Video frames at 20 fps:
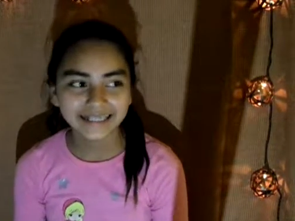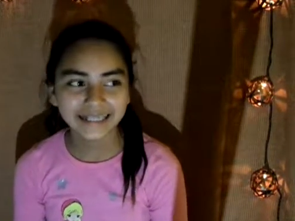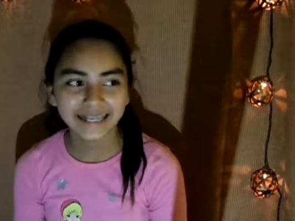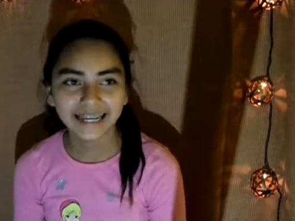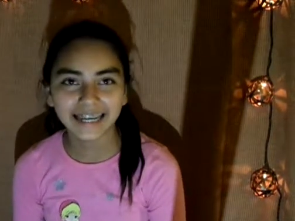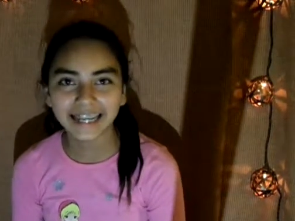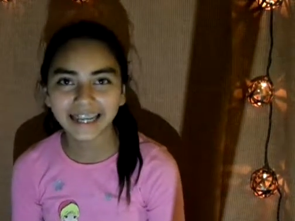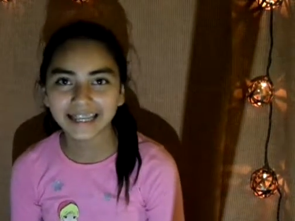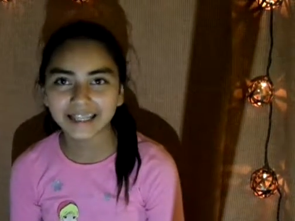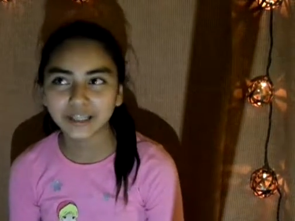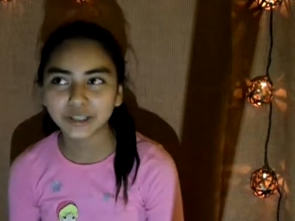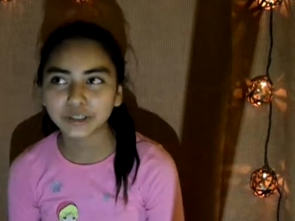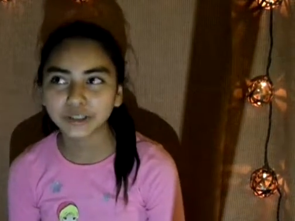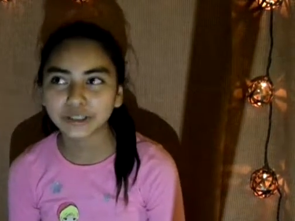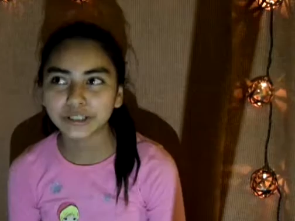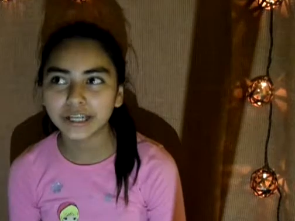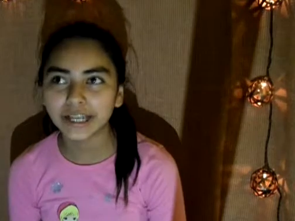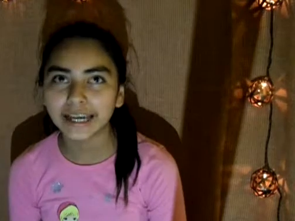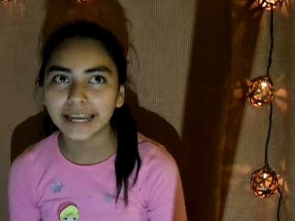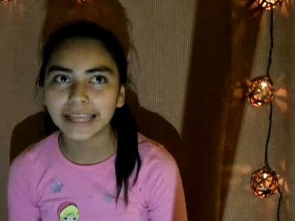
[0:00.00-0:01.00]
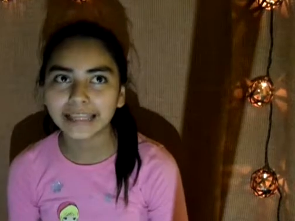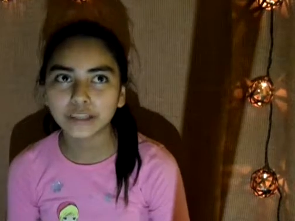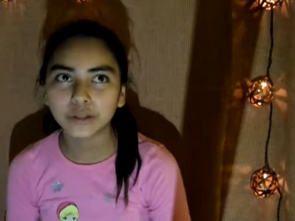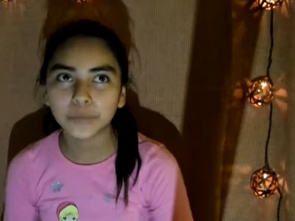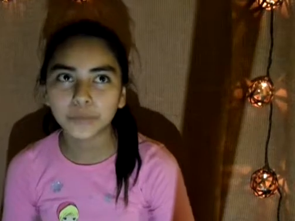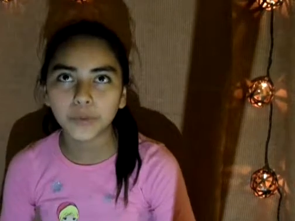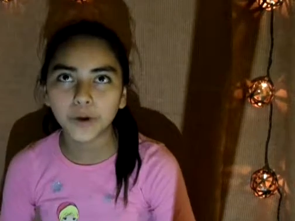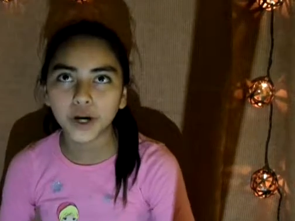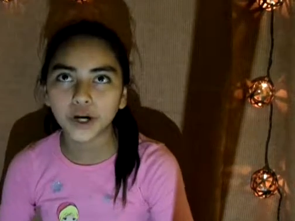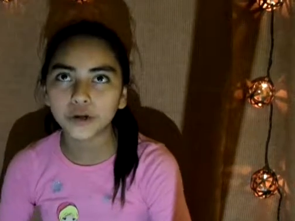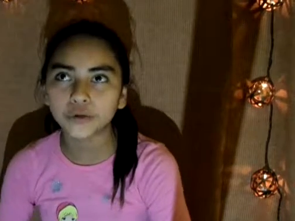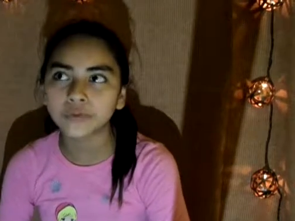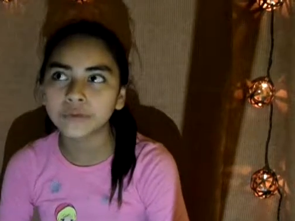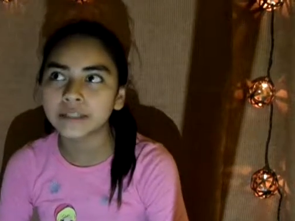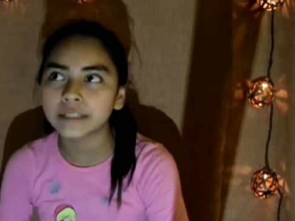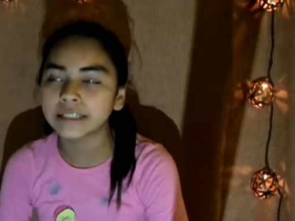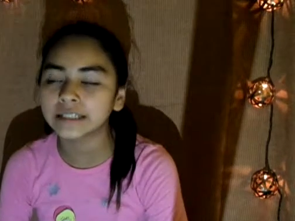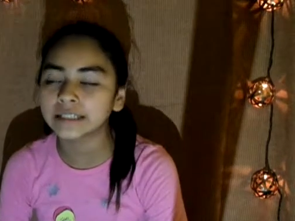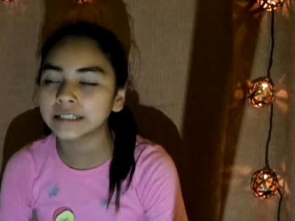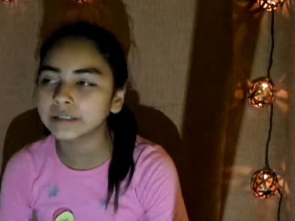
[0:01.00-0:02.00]
I like the part
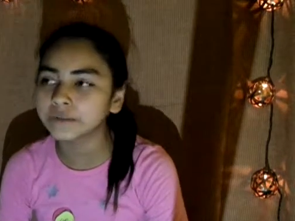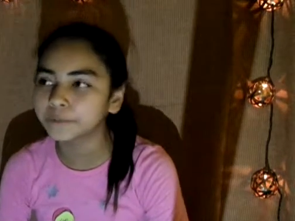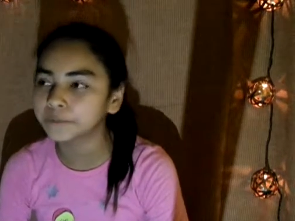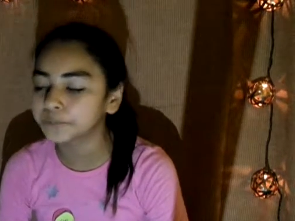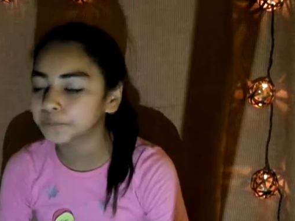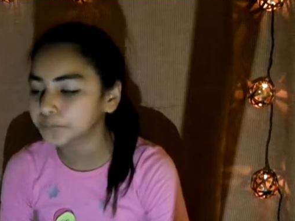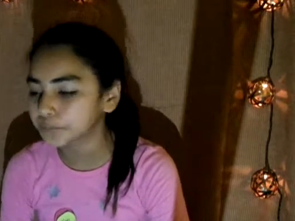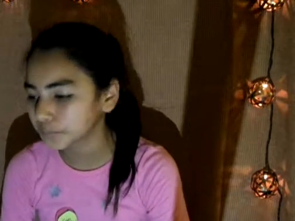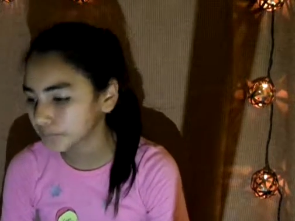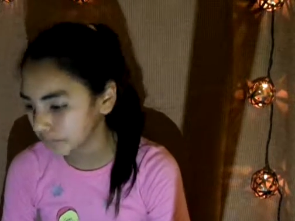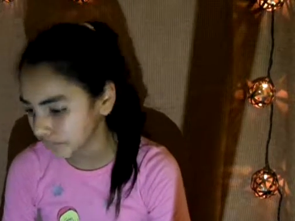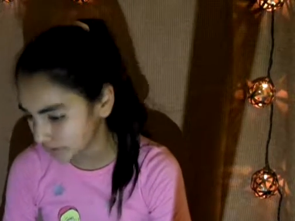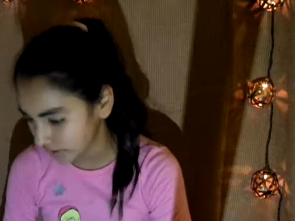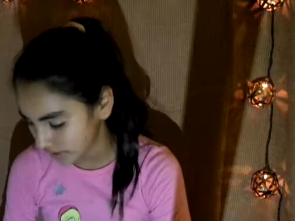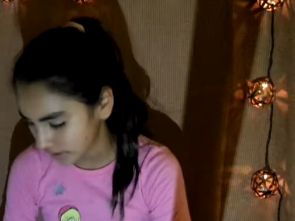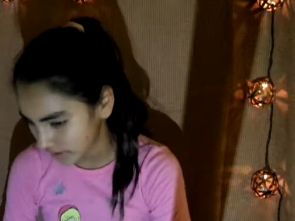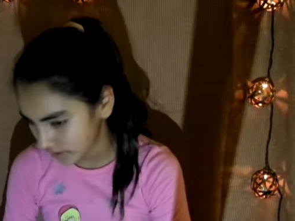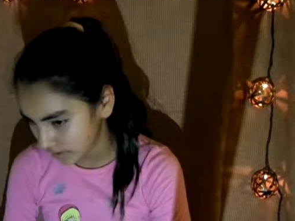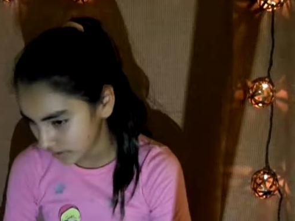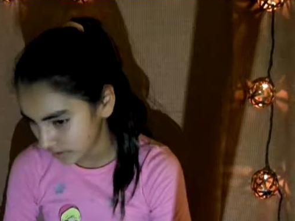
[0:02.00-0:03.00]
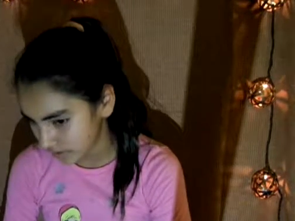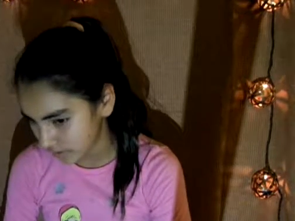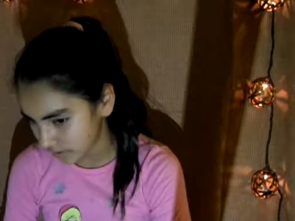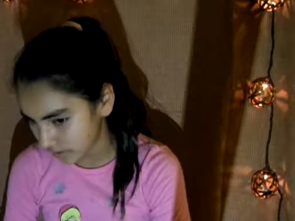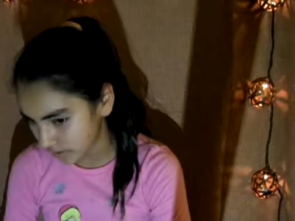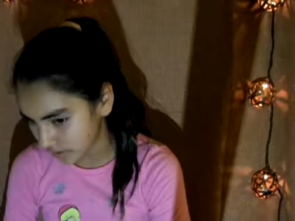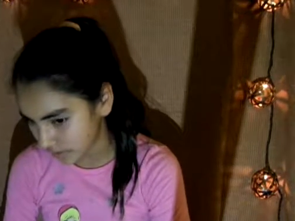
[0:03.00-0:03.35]
when. What's